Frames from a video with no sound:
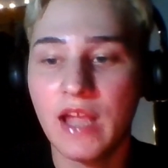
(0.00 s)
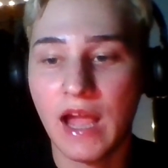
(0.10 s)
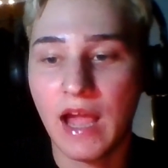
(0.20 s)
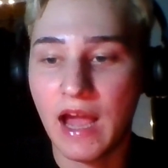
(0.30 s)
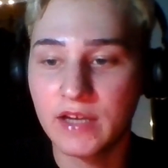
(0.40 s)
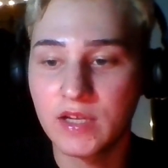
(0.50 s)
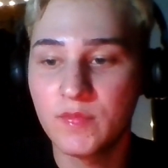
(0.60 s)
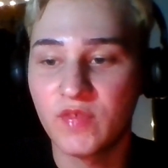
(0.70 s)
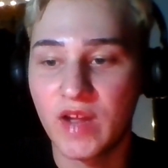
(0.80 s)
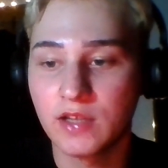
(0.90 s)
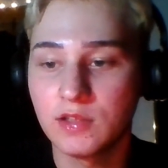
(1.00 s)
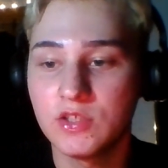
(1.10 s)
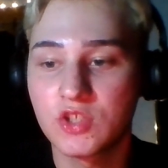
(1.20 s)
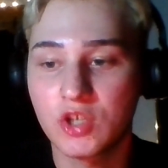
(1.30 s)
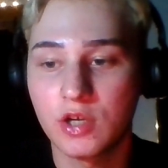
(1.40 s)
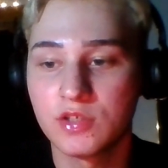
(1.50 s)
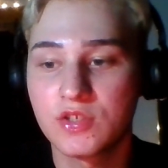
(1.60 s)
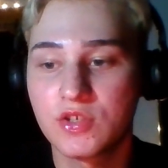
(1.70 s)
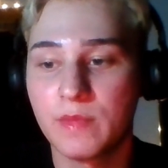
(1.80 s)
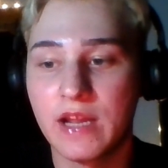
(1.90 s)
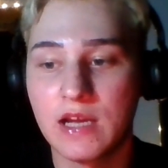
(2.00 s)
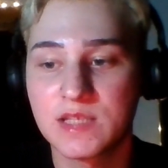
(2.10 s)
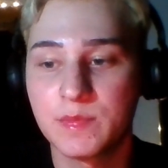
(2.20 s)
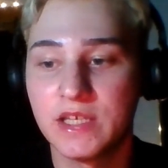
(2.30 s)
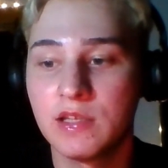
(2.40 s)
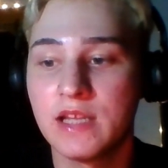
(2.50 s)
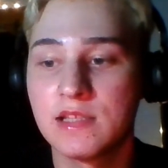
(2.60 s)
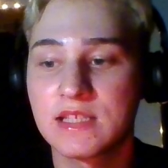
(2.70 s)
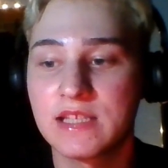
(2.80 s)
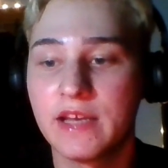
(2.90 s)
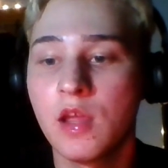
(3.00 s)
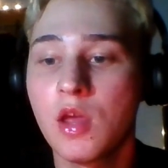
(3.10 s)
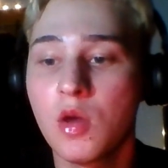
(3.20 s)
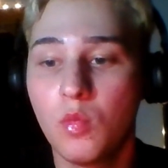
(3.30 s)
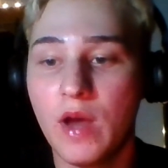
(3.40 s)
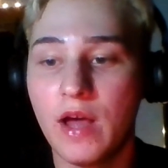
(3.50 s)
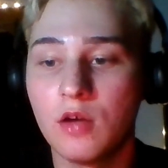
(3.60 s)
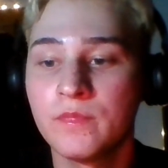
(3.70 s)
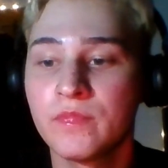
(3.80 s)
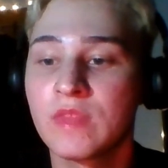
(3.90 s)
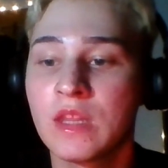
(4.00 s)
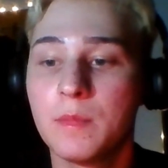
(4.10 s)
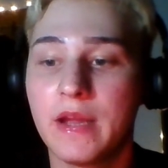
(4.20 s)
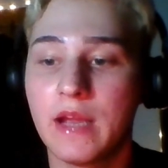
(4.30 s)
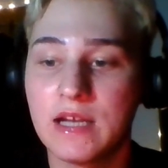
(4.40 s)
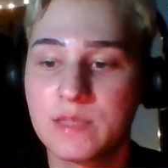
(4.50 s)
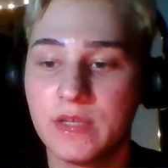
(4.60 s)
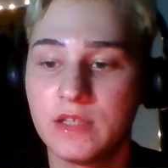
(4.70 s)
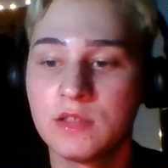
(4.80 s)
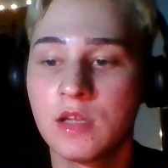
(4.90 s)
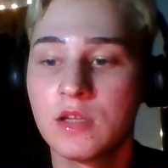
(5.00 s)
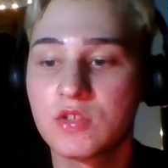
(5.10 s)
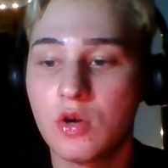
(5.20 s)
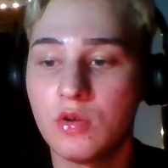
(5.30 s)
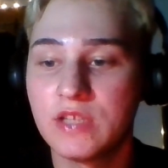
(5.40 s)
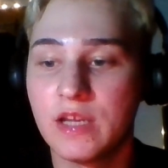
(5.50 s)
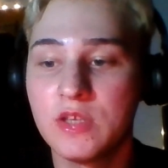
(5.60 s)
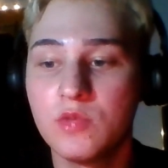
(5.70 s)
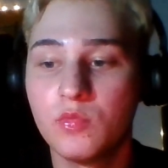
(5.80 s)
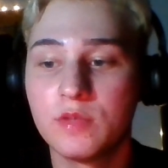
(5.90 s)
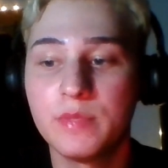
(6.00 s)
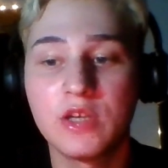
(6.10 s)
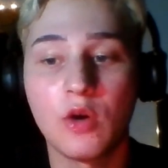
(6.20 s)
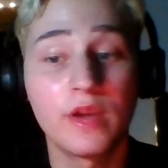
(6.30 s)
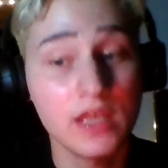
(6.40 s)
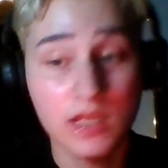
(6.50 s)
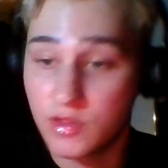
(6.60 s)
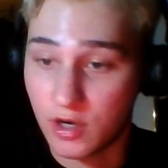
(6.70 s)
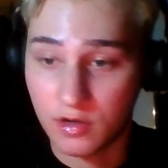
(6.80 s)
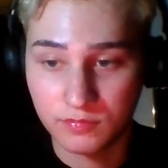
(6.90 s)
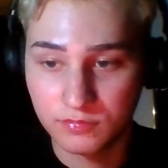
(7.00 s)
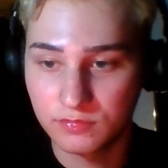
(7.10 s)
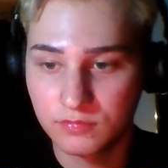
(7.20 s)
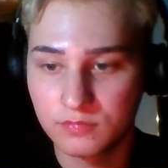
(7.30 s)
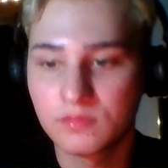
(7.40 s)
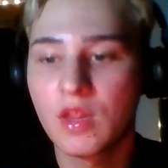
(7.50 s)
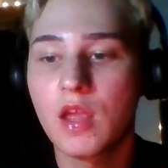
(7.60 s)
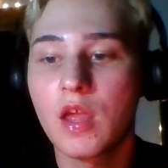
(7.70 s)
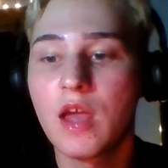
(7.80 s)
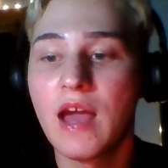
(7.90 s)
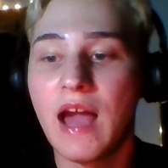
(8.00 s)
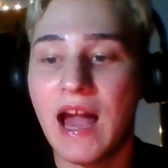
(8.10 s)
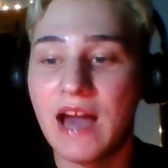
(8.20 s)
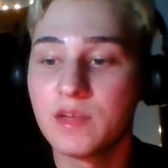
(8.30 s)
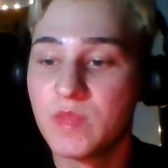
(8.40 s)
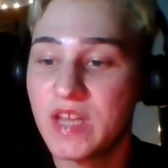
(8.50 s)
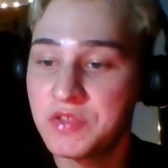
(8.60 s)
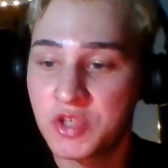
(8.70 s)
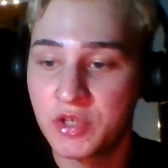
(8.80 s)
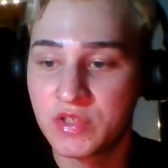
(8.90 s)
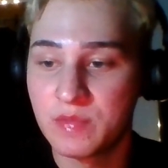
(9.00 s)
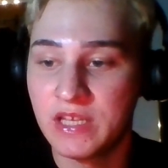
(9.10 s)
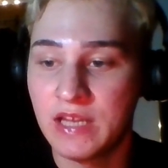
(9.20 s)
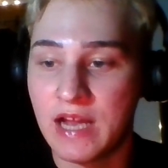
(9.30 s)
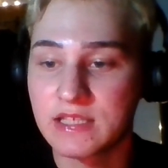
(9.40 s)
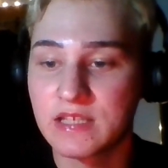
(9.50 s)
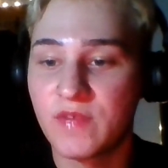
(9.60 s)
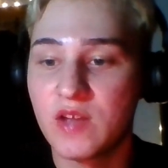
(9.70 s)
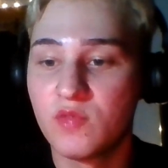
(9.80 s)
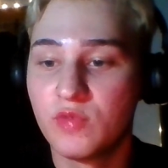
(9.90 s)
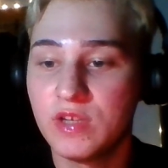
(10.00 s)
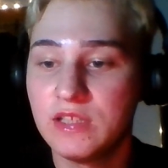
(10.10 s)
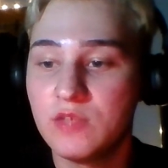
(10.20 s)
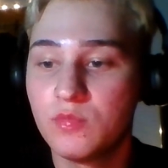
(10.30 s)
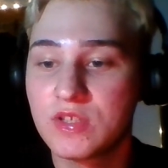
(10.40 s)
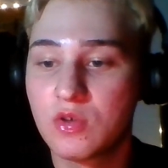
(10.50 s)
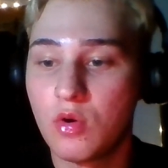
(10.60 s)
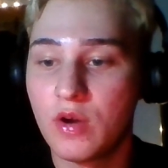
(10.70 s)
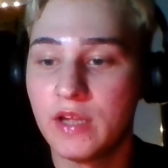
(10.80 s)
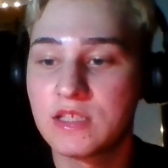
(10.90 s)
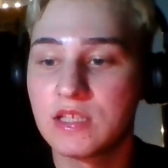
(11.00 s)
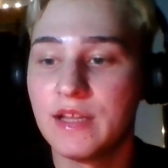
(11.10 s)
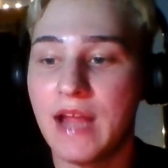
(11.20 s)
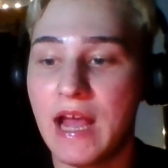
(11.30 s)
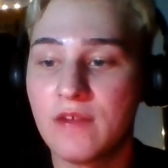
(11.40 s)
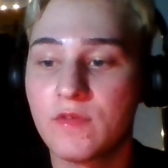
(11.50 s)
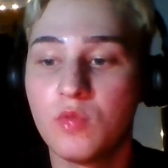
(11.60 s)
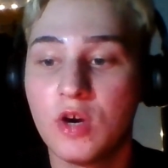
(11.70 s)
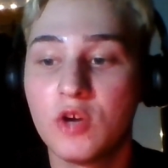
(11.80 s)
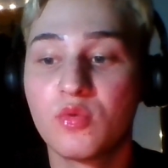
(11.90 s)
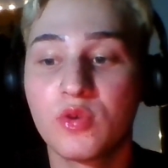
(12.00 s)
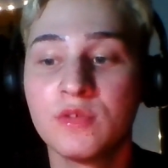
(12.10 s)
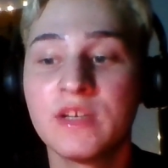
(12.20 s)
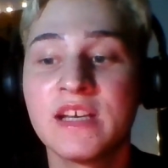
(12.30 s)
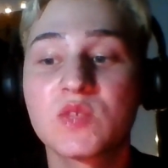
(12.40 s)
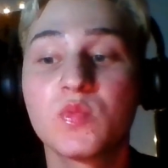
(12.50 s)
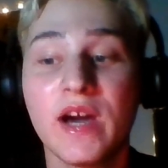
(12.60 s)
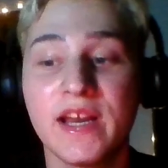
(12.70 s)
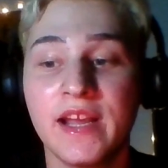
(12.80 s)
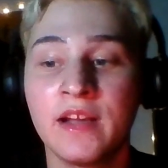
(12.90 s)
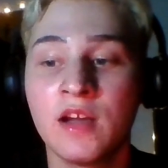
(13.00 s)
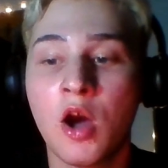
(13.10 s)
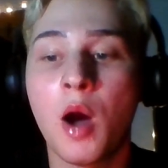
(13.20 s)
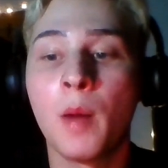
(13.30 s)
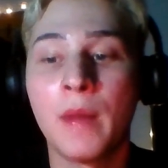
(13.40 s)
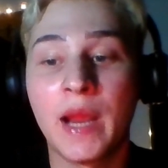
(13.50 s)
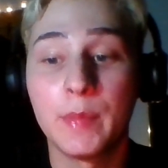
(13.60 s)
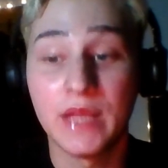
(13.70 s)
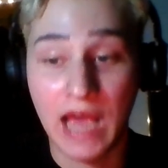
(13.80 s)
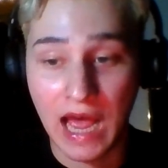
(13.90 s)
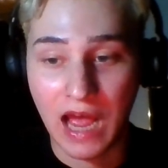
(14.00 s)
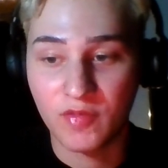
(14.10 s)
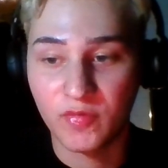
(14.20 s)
Adam finally turned to my husband and said, well, my husband told him he wouldn't be going either. Adam then turned to me and asked if I really was going to let everyone ruin his wedding on my behalf.